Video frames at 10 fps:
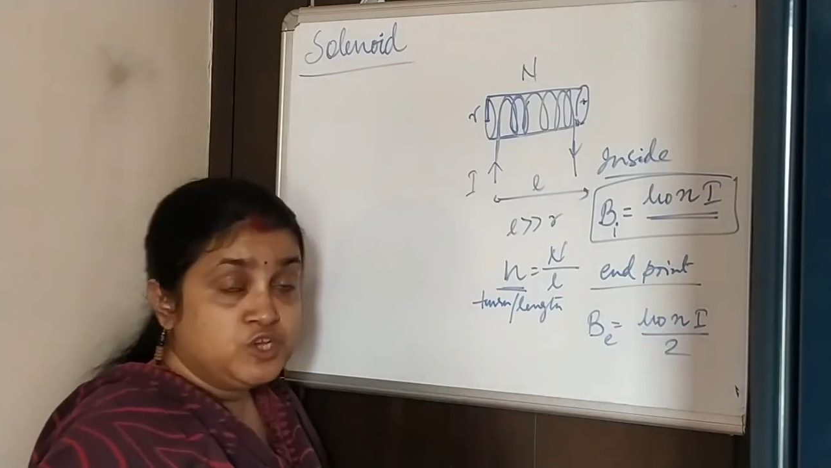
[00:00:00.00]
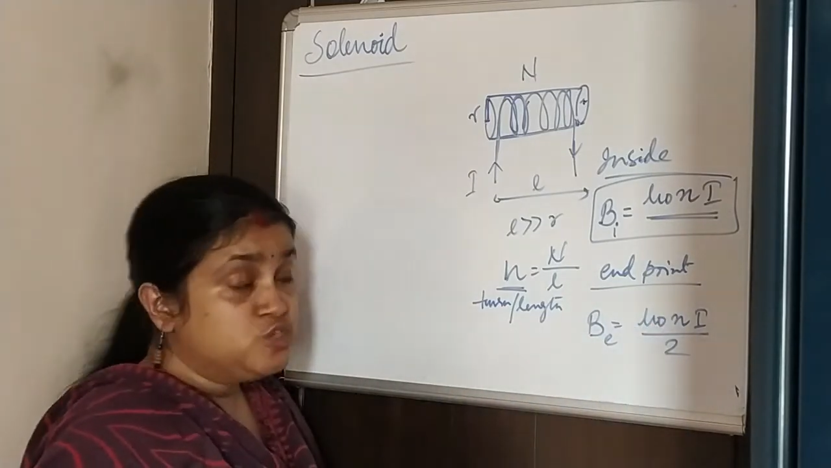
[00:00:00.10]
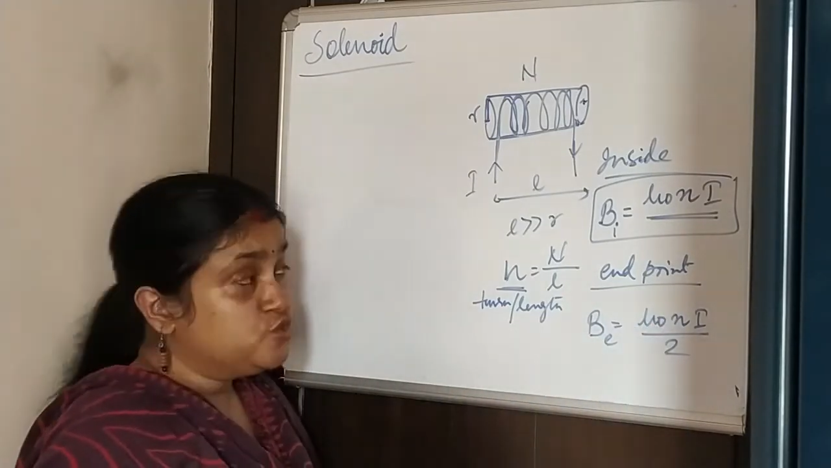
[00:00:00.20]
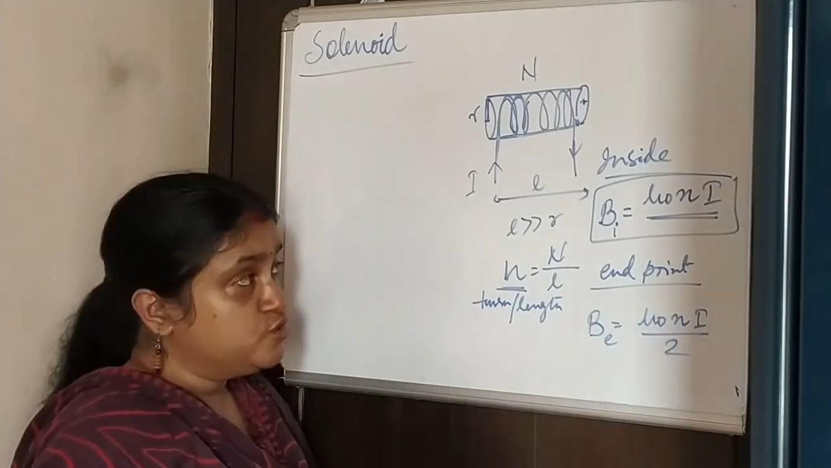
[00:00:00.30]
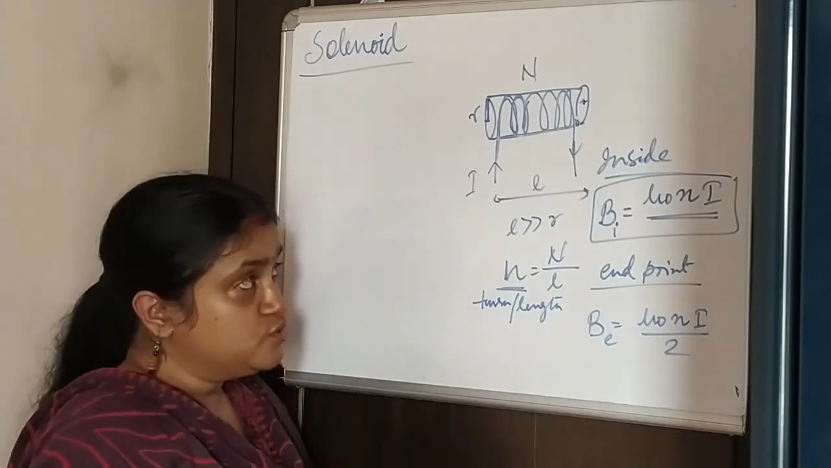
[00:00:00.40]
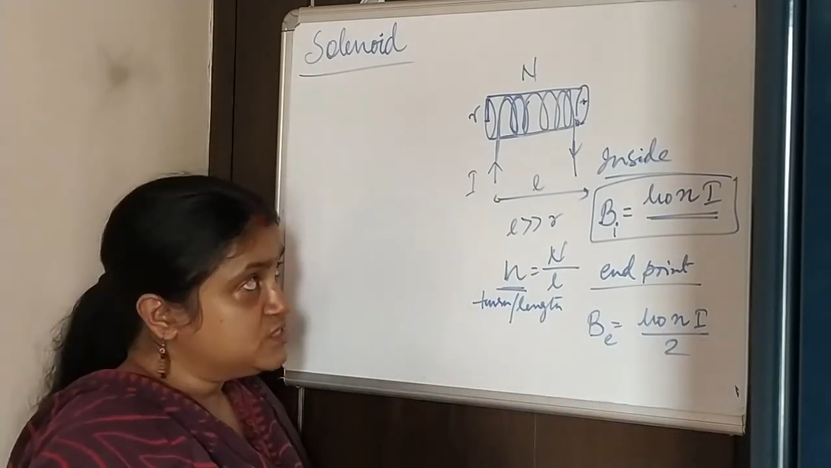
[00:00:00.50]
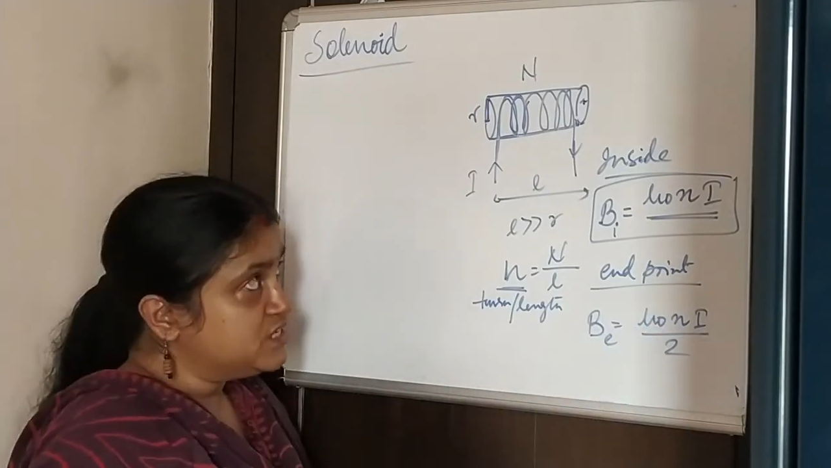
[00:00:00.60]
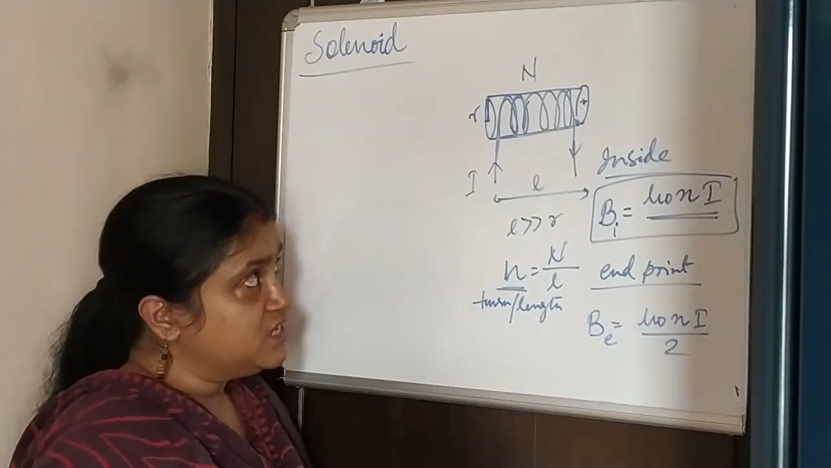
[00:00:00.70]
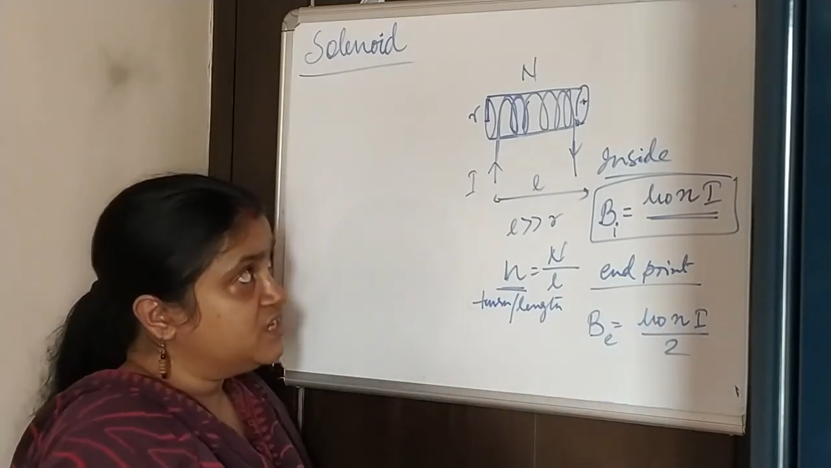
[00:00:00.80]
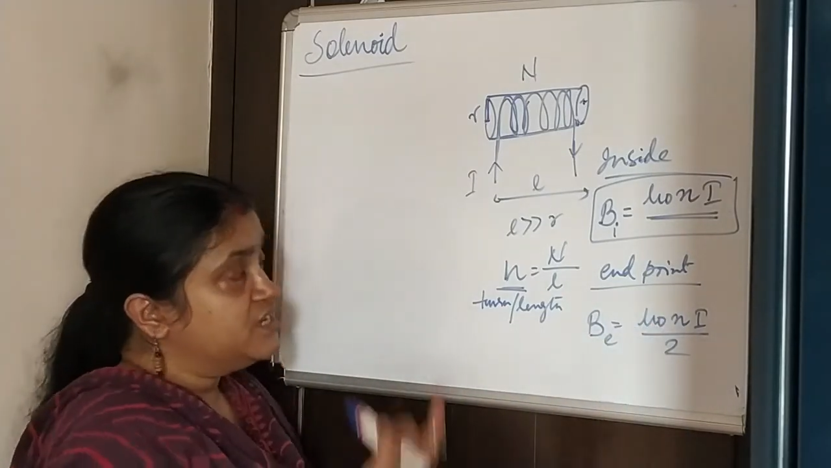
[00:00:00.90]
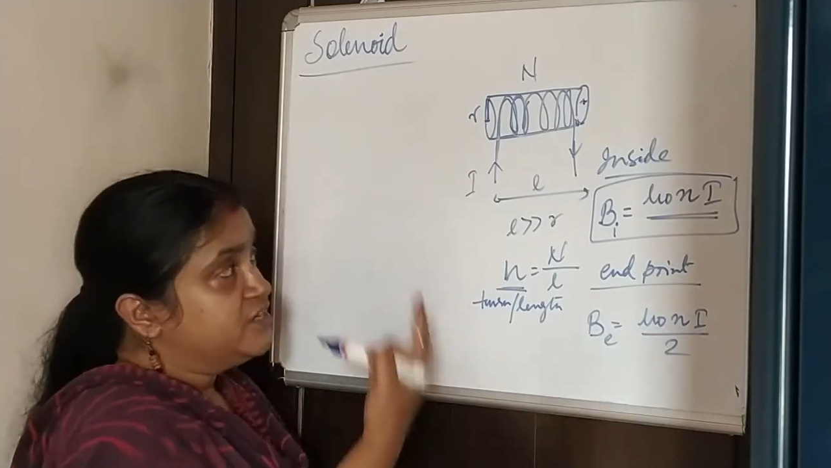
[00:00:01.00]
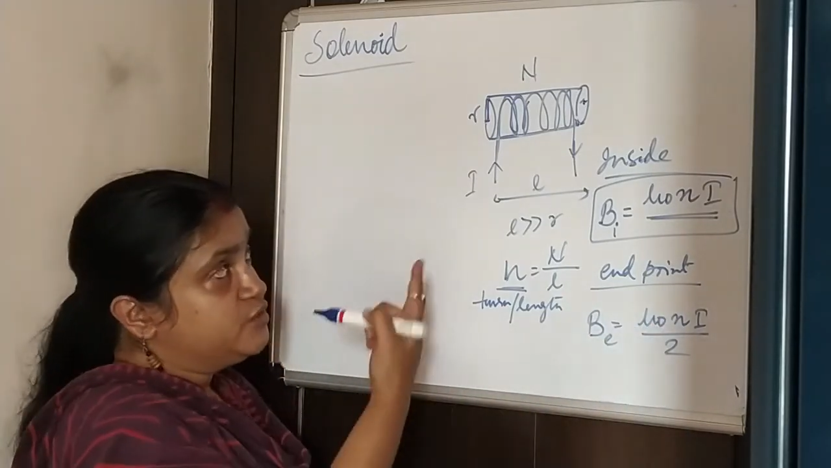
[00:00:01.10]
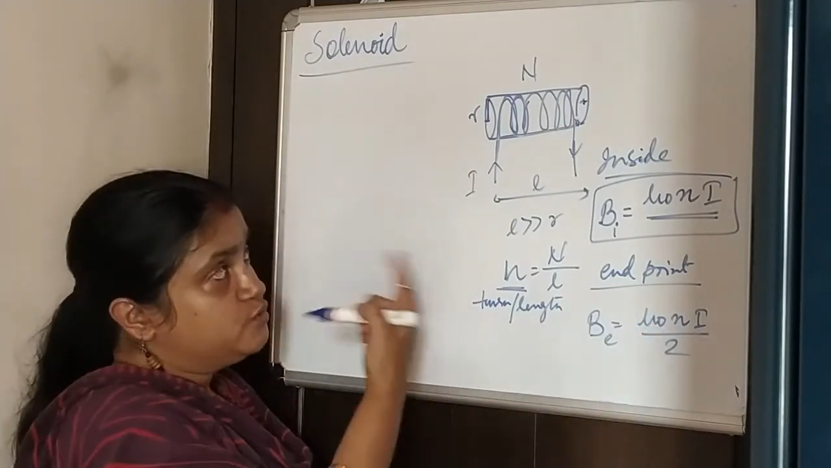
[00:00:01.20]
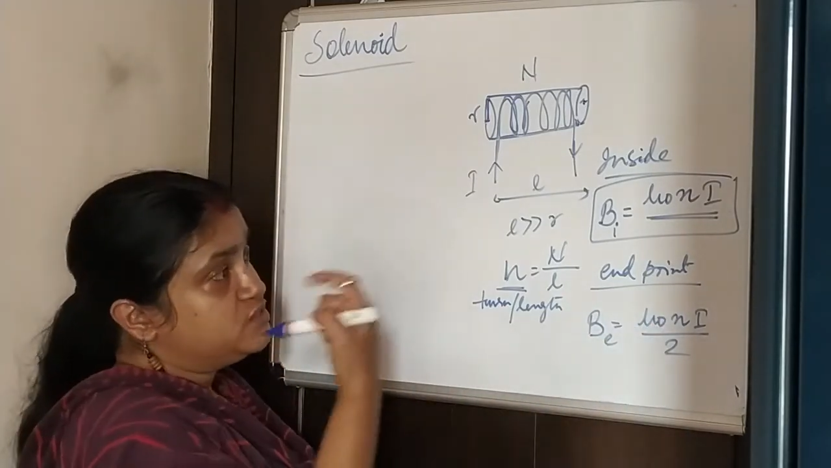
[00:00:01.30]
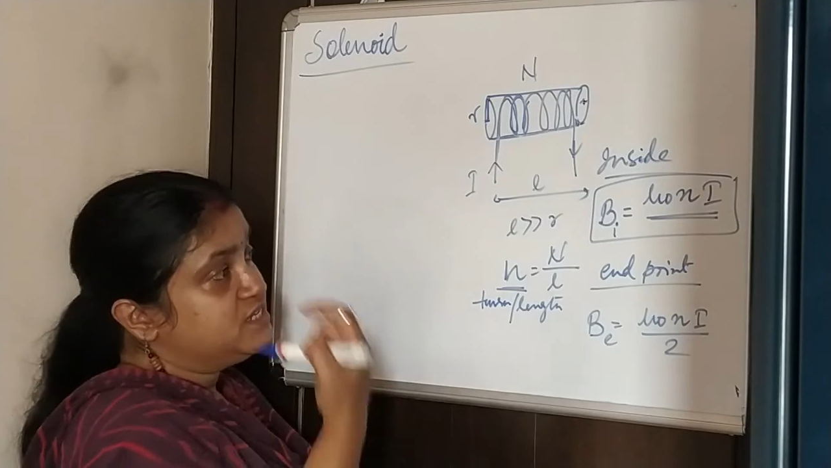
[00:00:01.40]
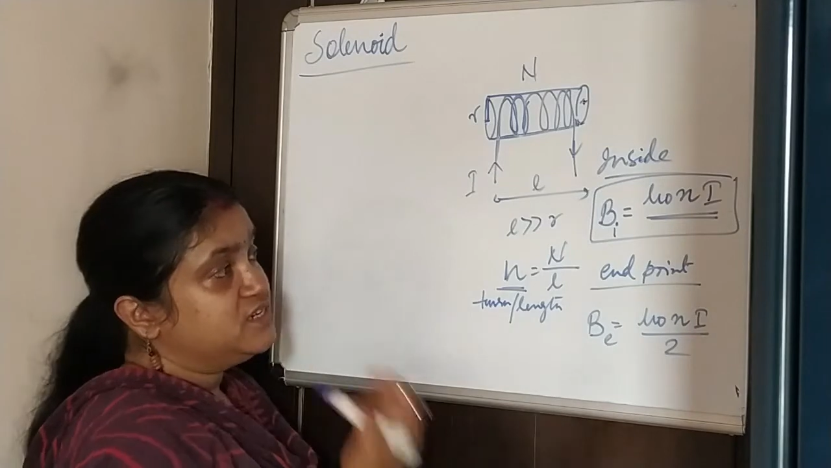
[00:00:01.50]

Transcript: So you see, using